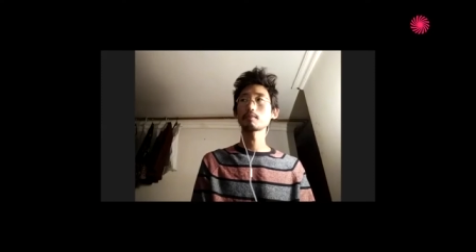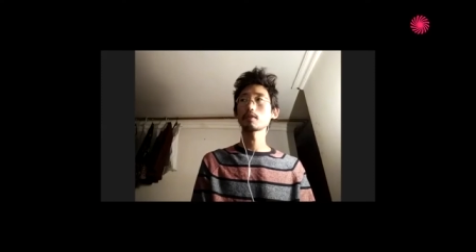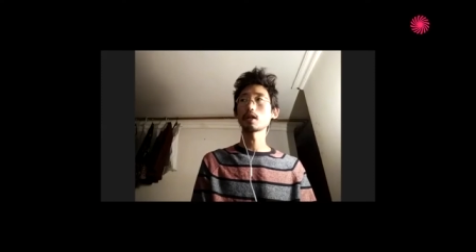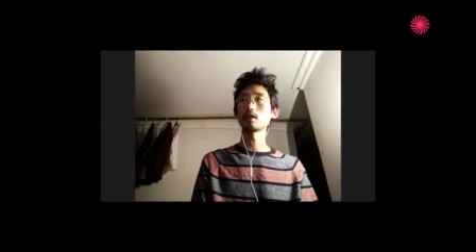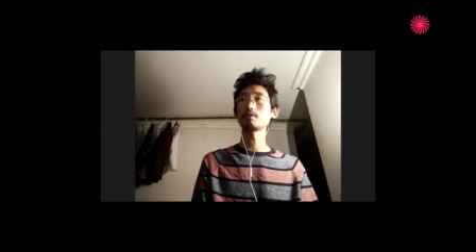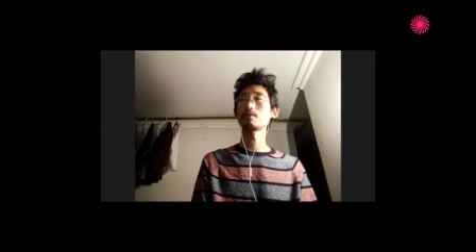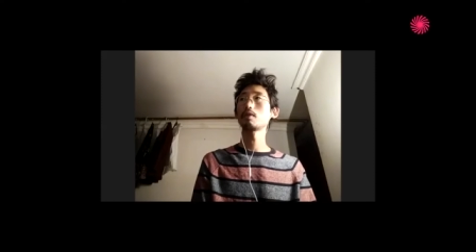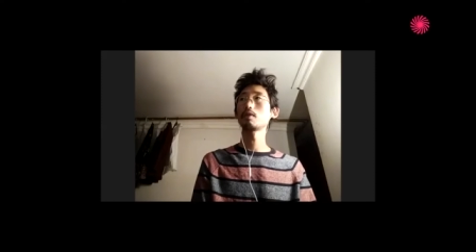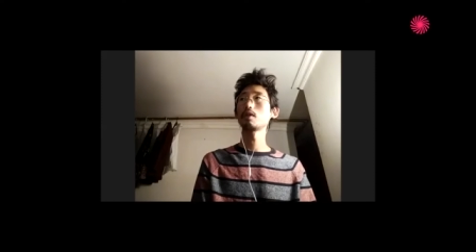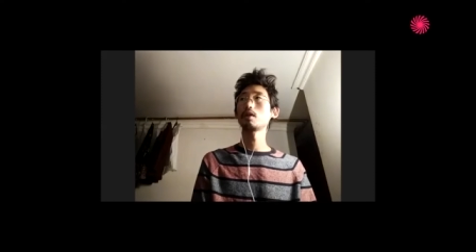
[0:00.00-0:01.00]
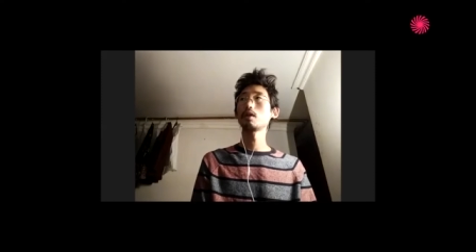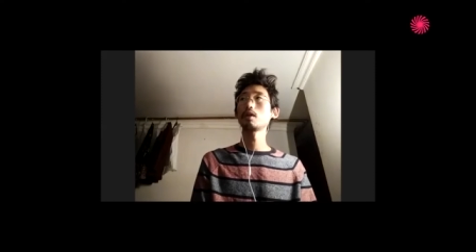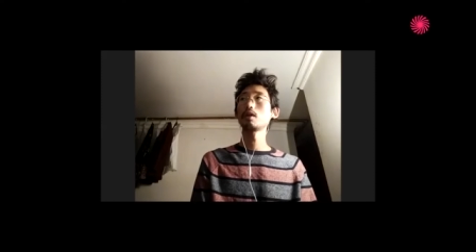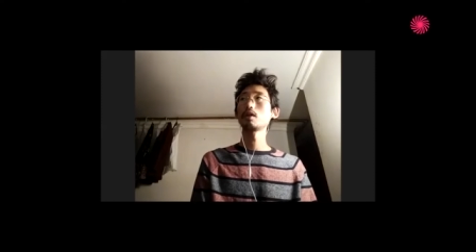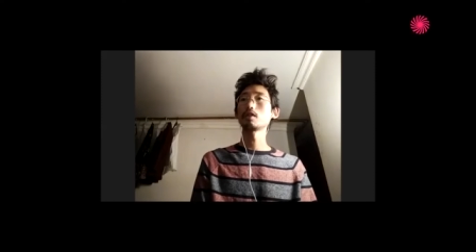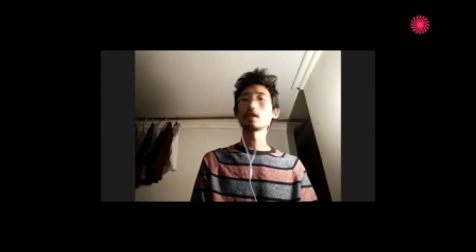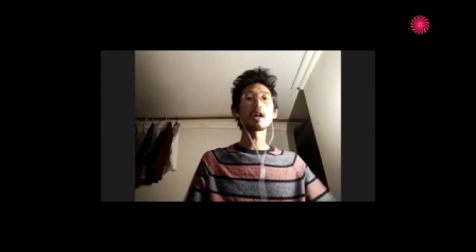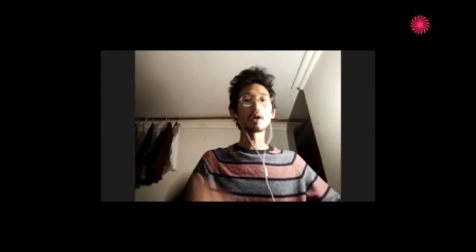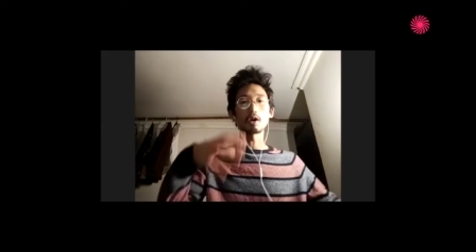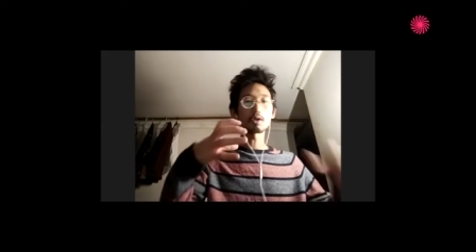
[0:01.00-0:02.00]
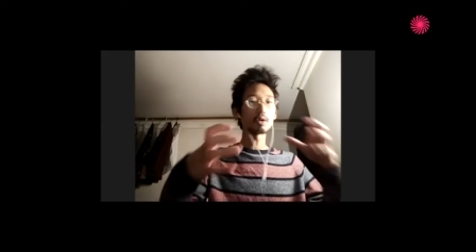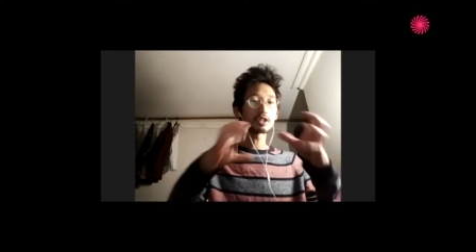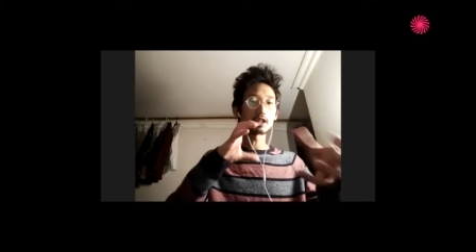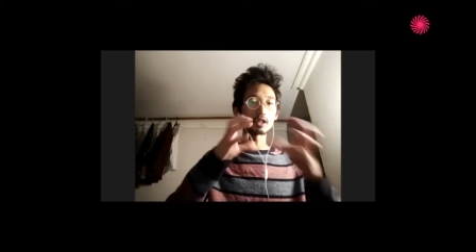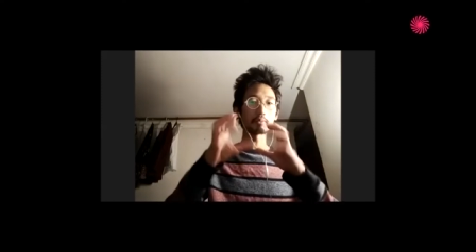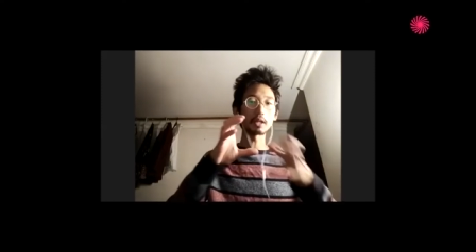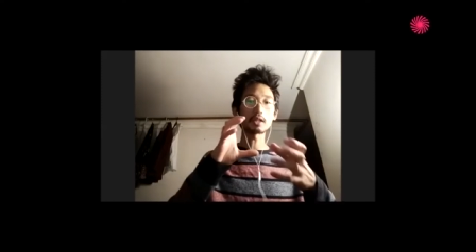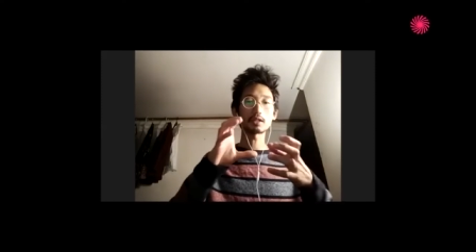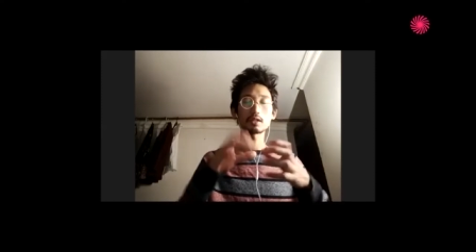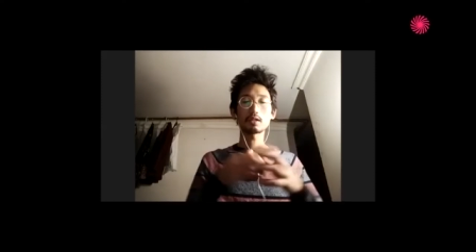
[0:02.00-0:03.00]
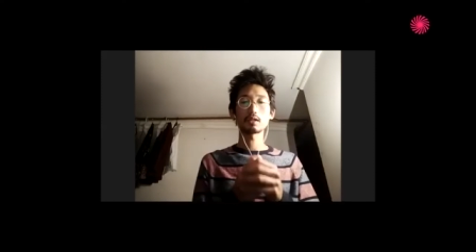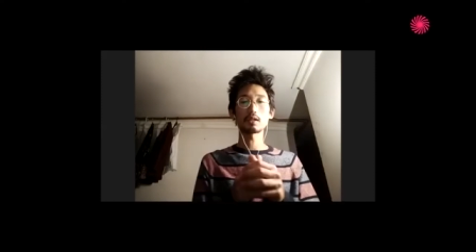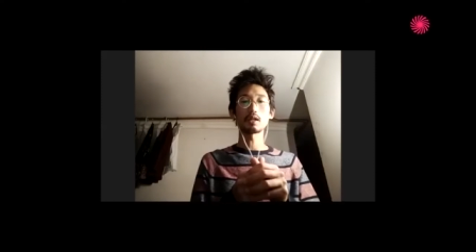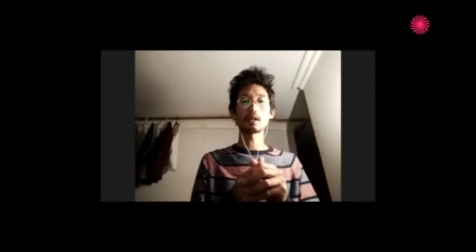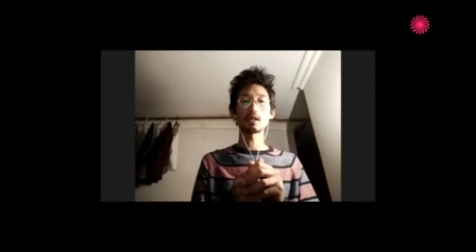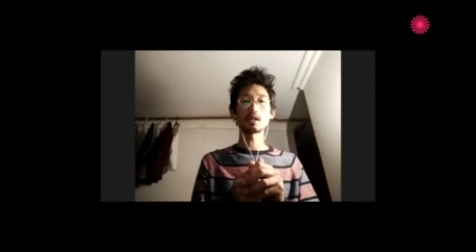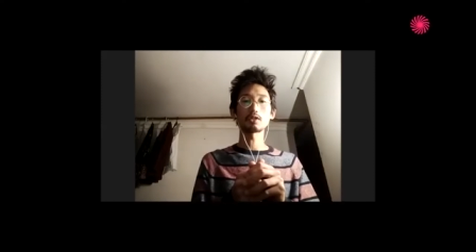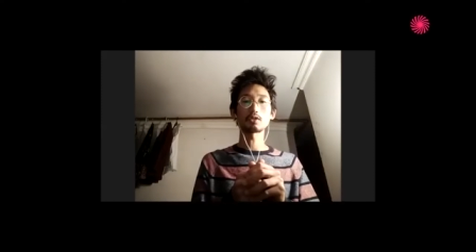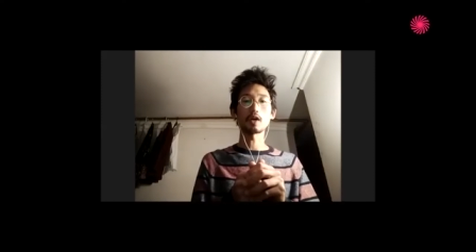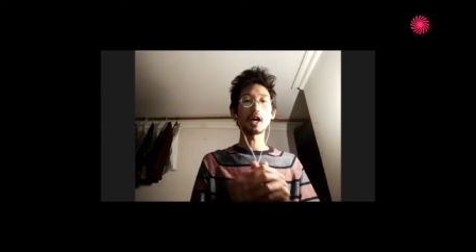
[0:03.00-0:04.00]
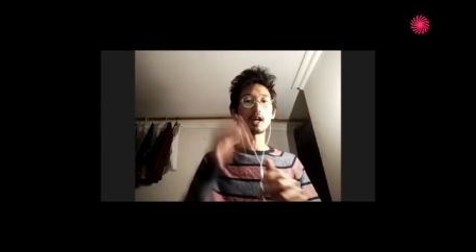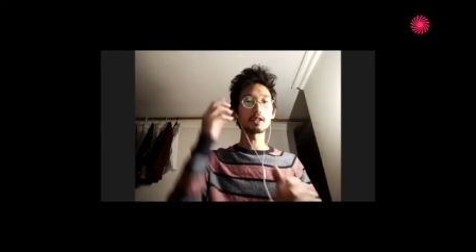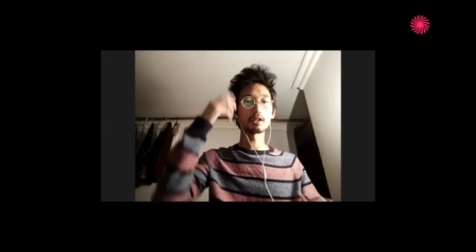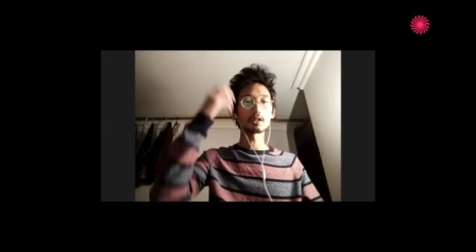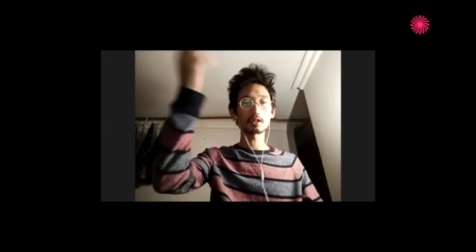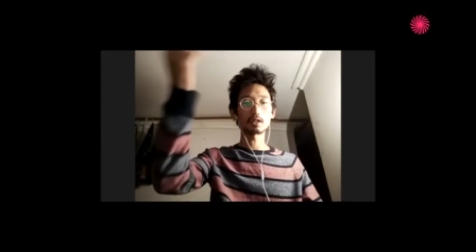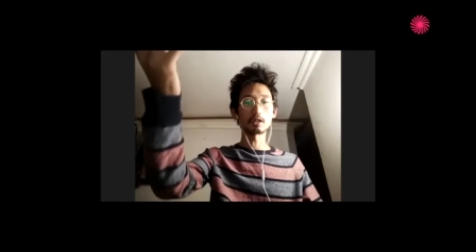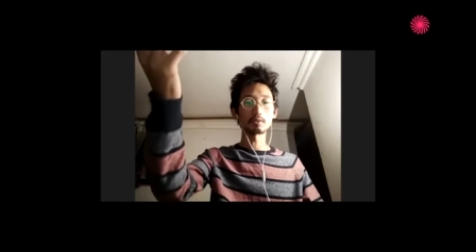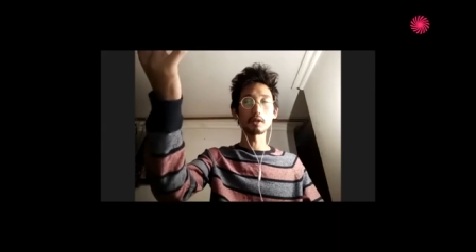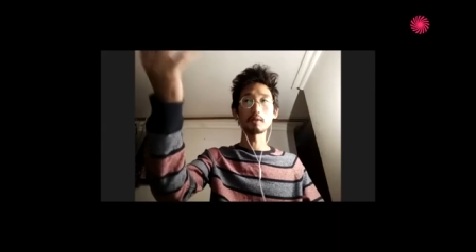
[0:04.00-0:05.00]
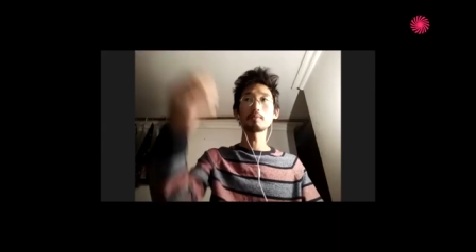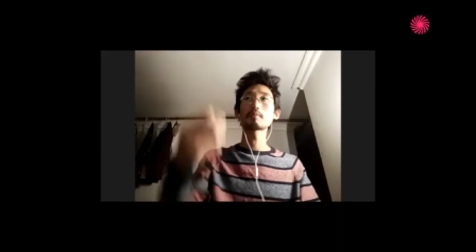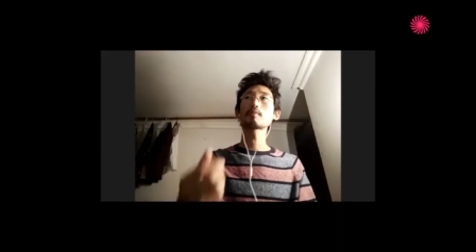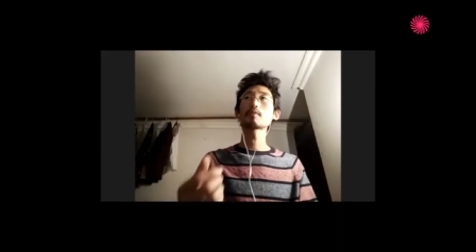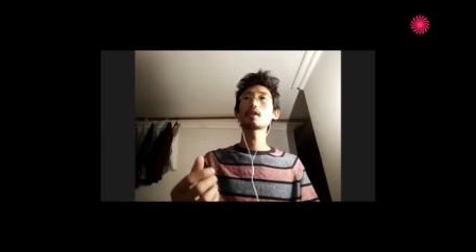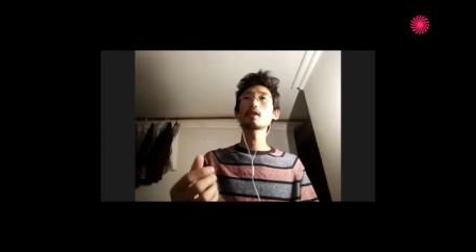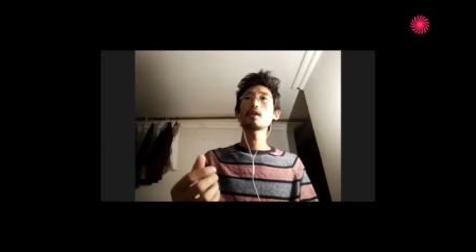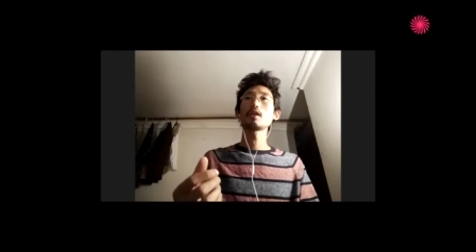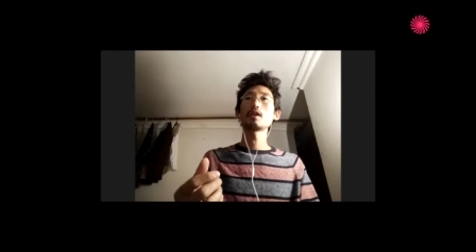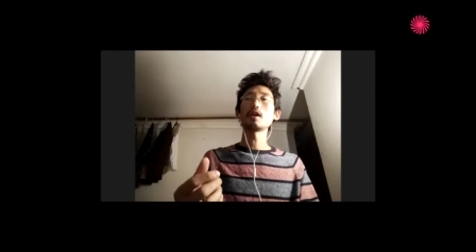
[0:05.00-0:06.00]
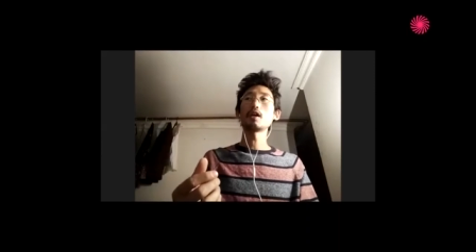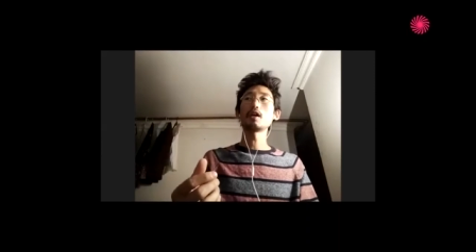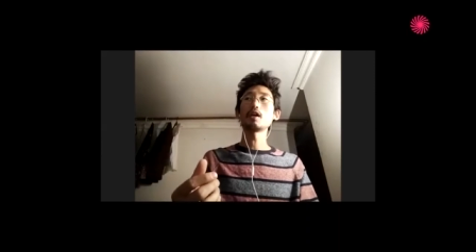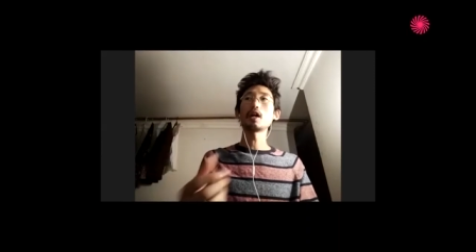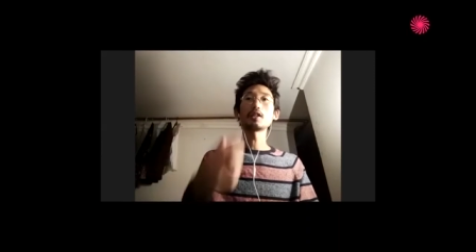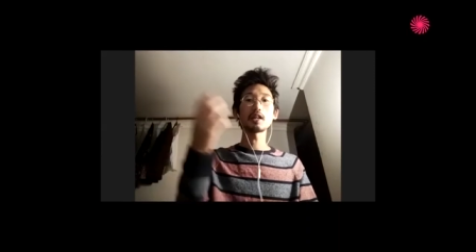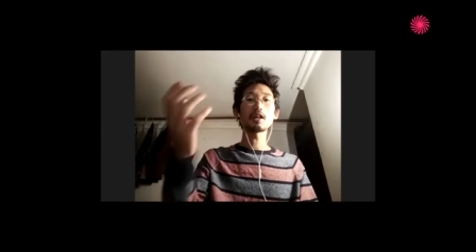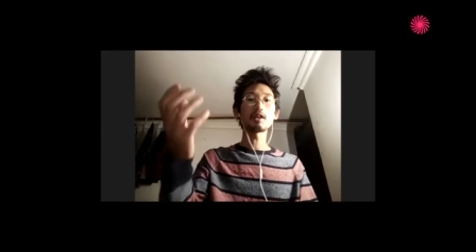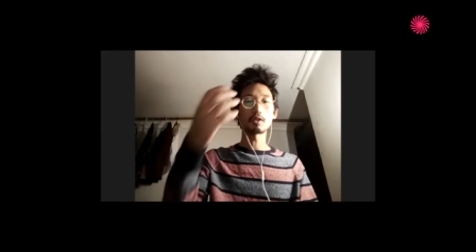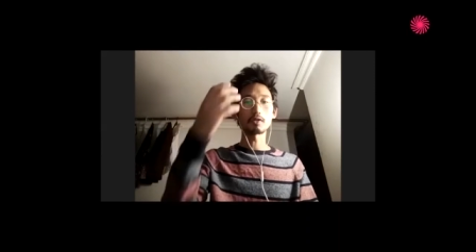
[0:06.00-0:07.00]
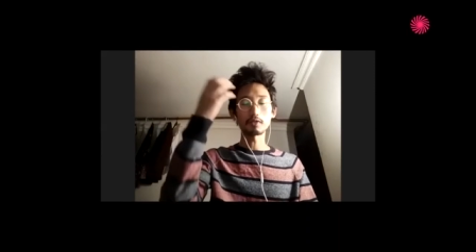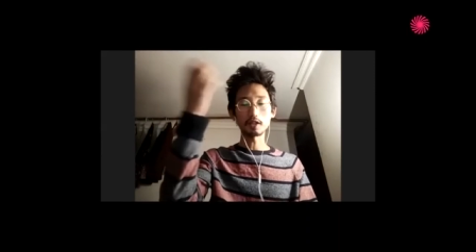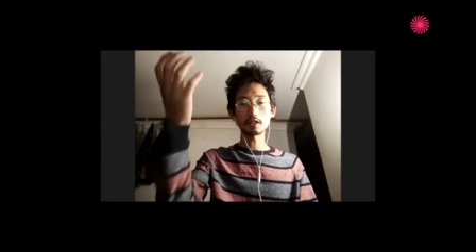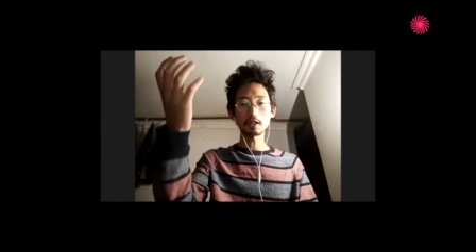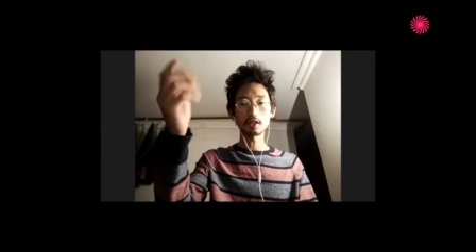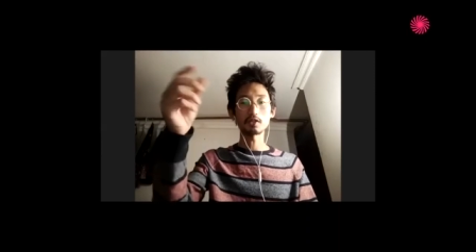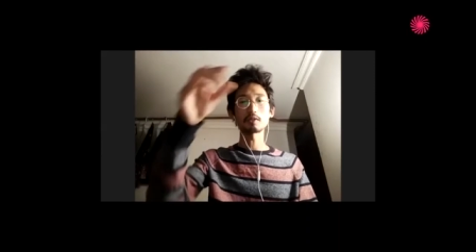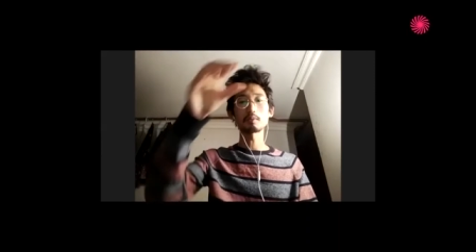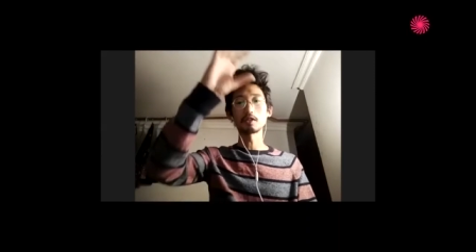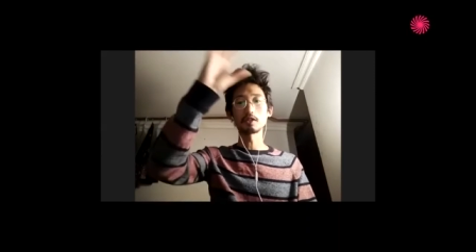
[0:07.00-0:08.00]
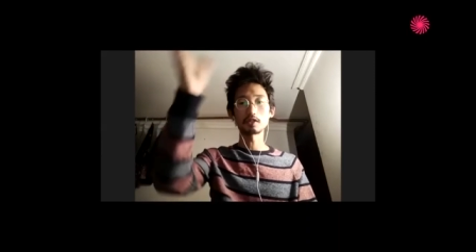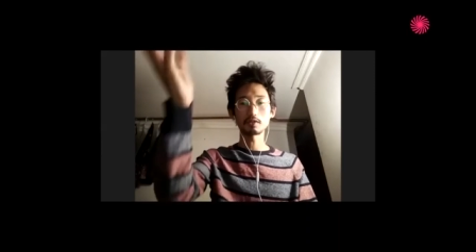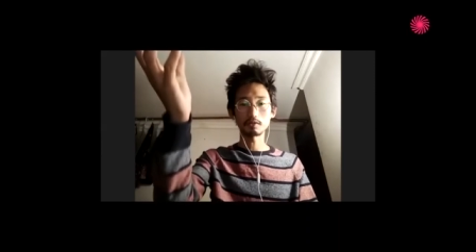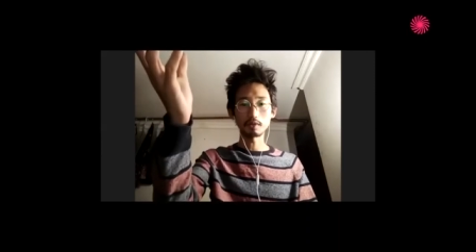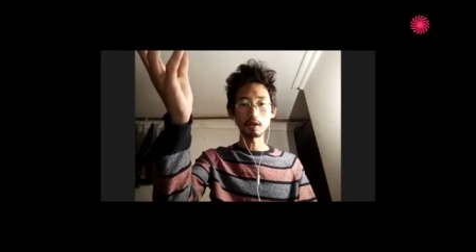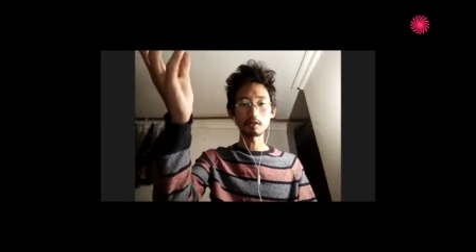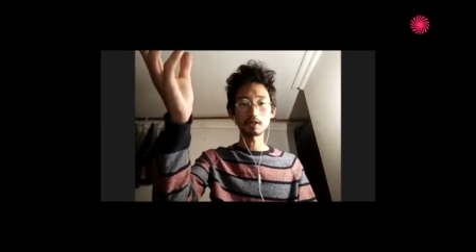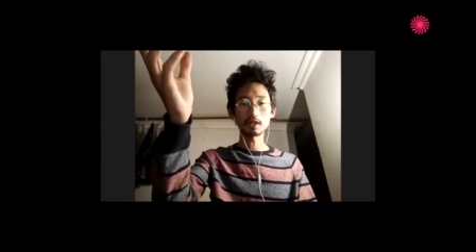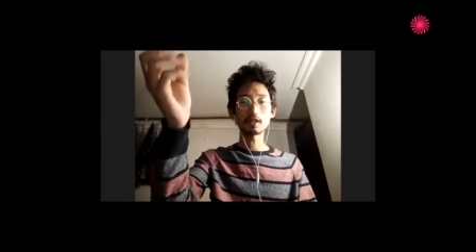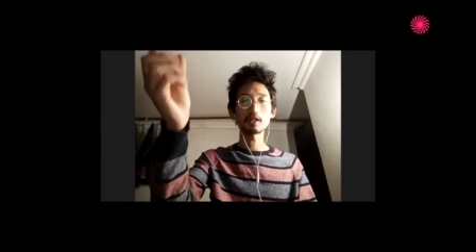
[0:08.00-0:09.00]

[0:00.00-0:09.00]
kind of. Yeah, constantly mixed. Uh, so I had this kind of um, uh, idea or fascination about this fountain,